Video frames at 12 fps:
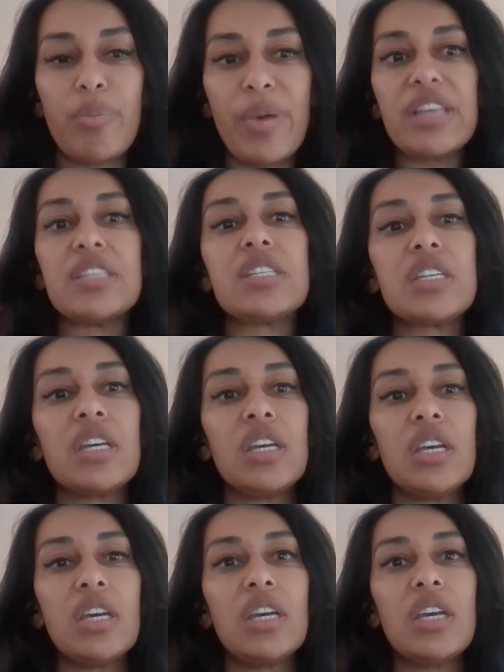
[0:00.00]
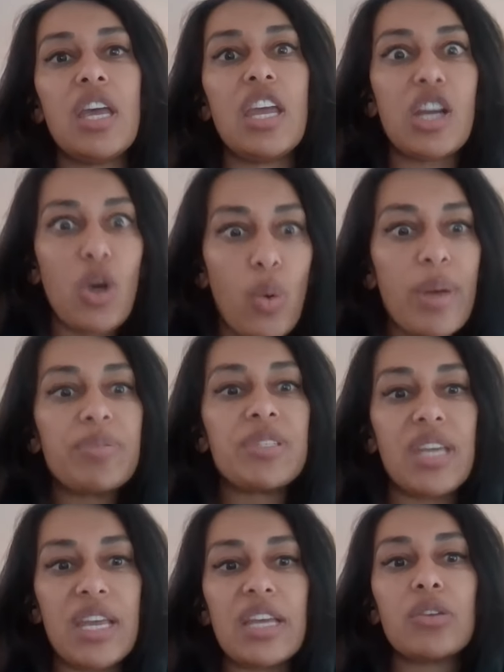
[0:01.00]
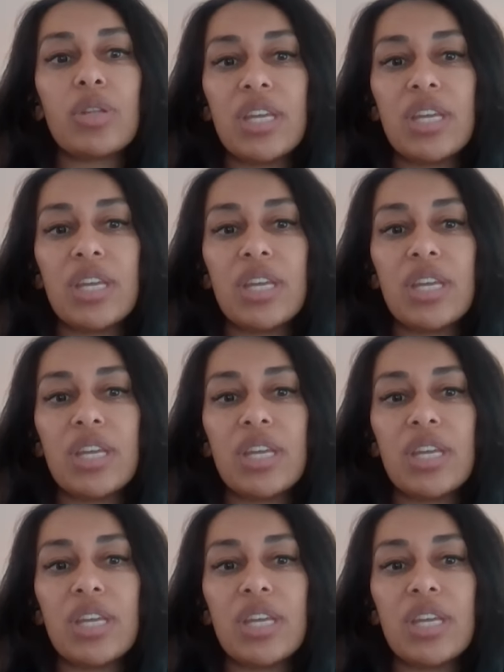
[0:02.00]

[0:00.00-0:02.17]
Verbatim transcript: best equipped to handle